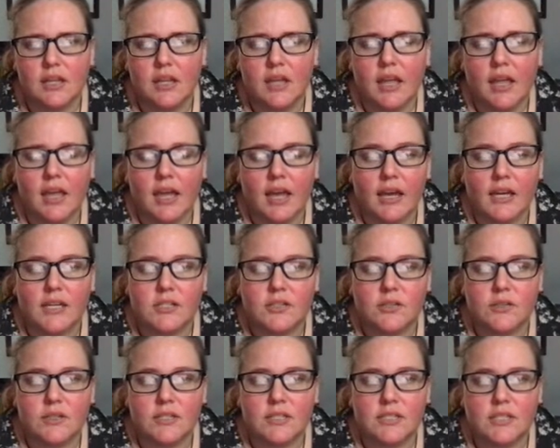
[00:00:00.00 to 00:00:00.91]
As you
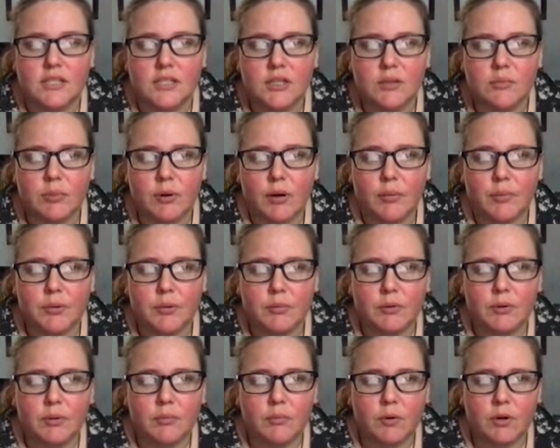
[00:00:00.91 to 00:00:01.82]
can see, you probably
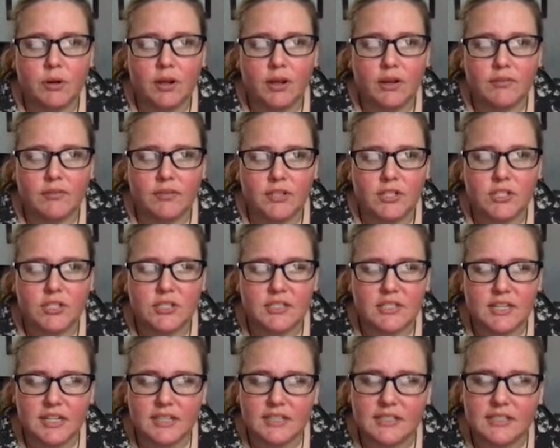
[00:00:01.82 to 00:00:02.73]
read more nonfiction
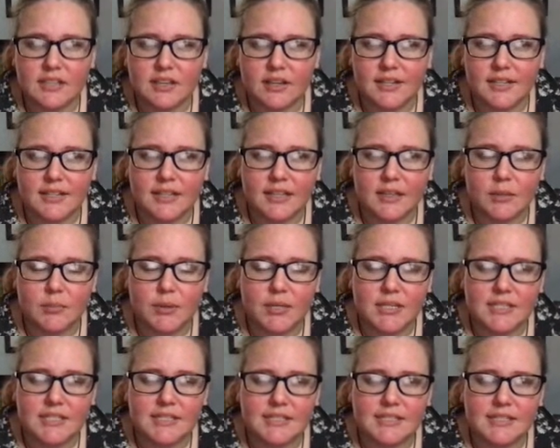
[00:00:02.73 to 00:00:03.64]
texts on a daily
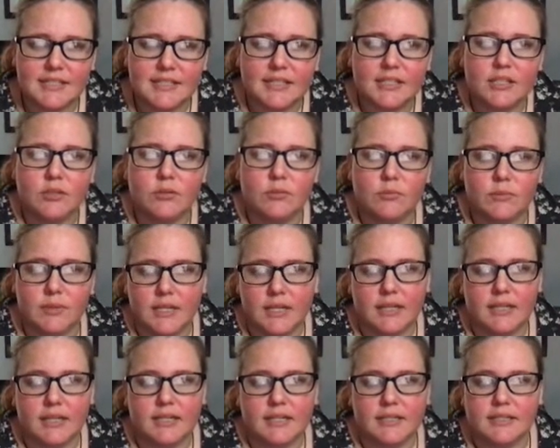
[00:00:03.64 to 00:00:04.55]
basis than you
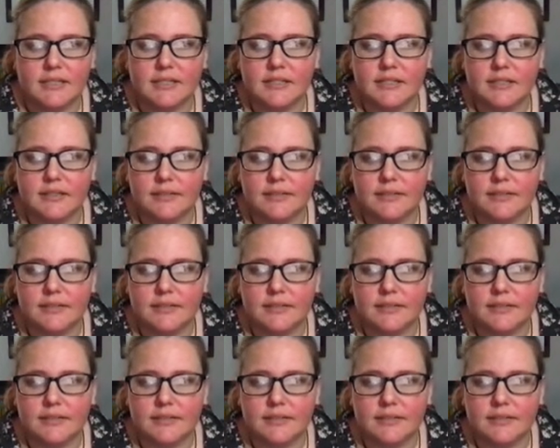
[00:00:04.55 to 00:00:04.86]
realize.